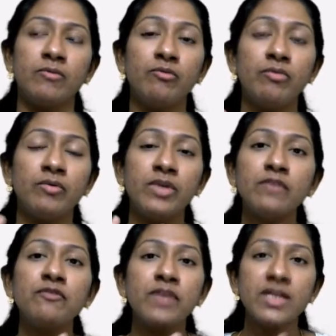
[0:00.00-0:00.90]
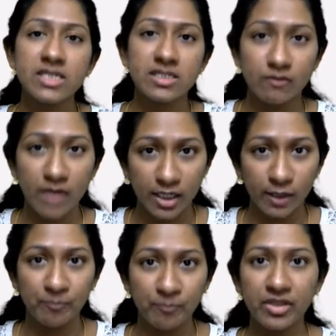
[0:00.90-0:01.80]
with a fixed
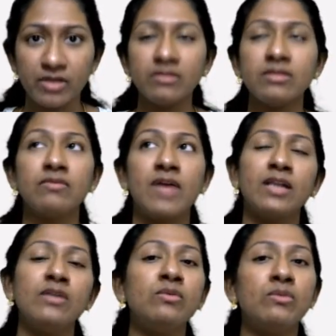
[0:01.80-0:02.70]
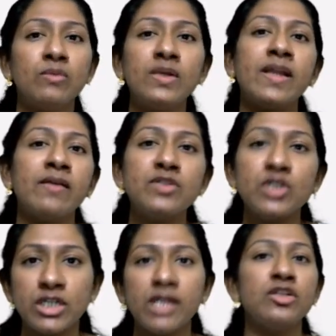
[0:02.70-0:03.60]
value. The value will never
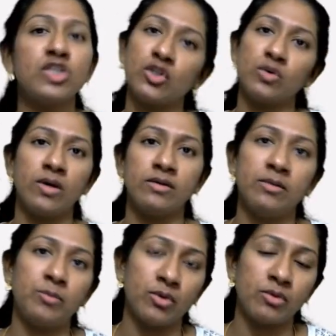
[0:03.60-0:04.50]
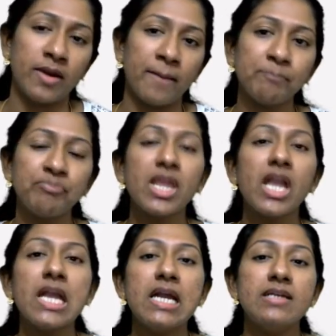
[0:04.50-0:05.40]
change throughout the program.
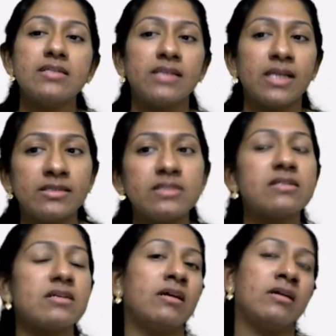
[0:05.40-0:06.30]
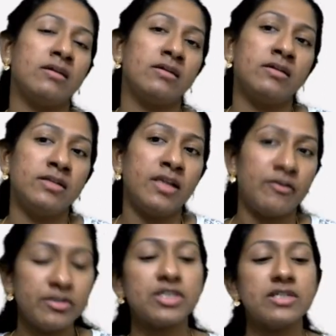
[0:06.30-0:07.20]
So that is
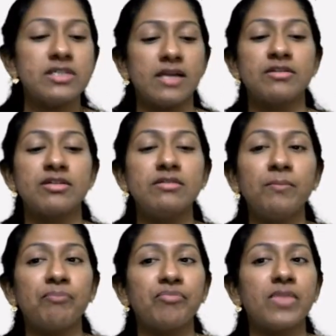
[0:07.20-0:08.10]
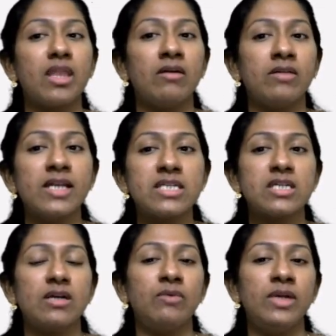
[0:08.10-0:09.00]
definition section. Now
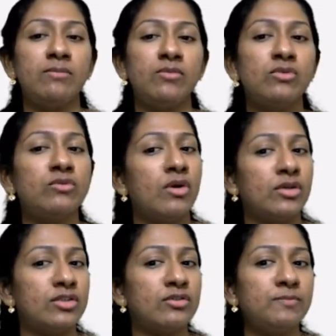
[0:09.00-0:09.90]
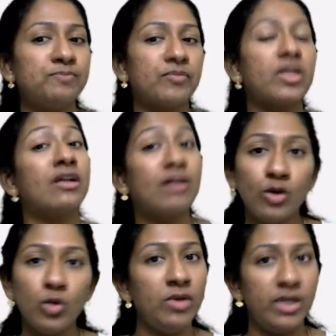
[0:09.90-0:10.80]
next we'll move on to
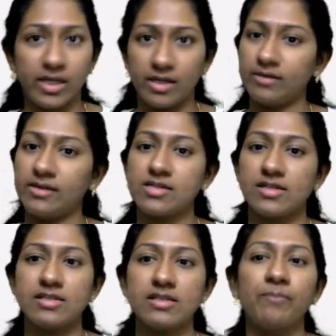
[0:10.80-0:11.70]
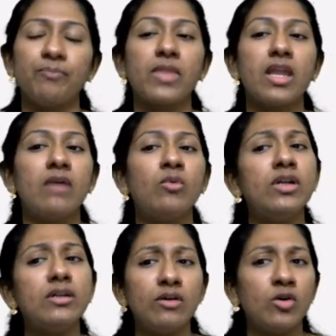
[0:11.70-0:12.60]
global declarations.
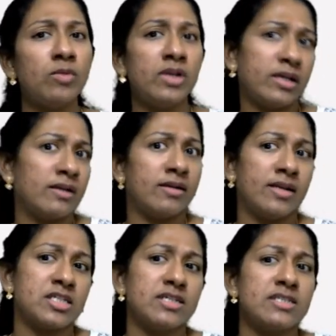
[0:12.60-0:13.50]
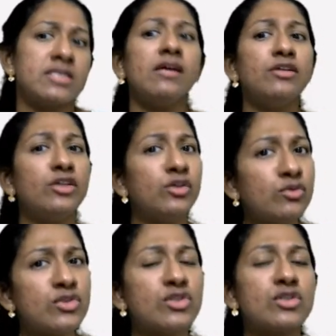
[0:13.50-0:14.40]
What are global declarations? They are
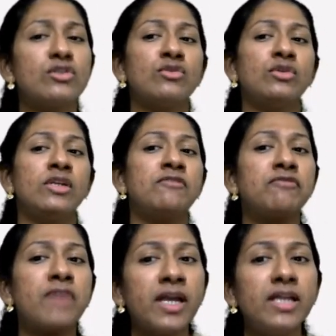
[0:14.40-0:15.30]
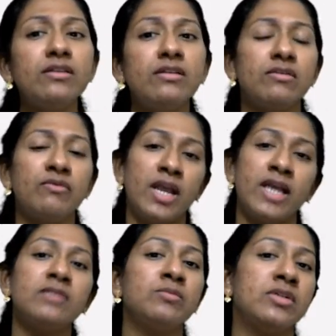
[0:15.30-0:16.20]
used to define
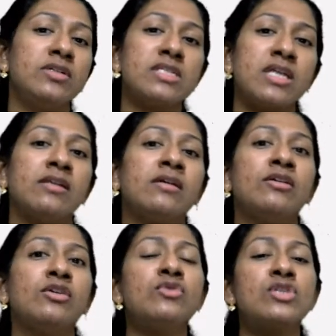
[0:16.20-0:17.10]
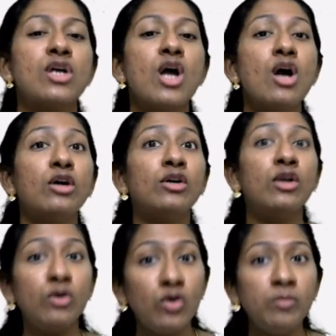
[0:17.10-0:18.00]
variables that are used
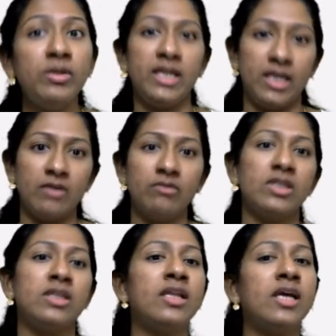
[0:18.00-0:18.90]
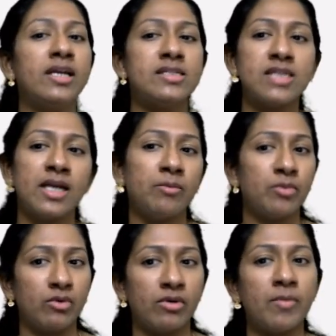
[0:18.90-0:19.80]
globally within the entire
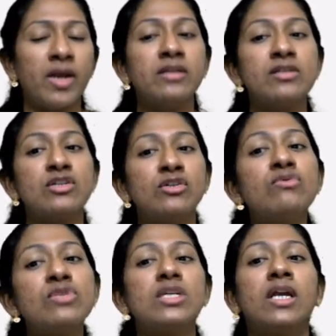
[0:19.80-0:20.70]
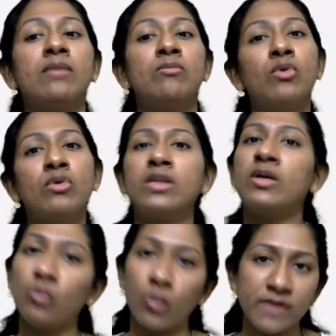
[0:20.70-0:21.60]
program and is used in more
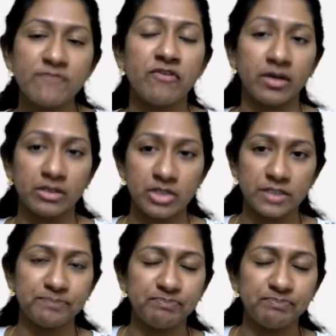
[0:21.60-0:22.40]
than one function.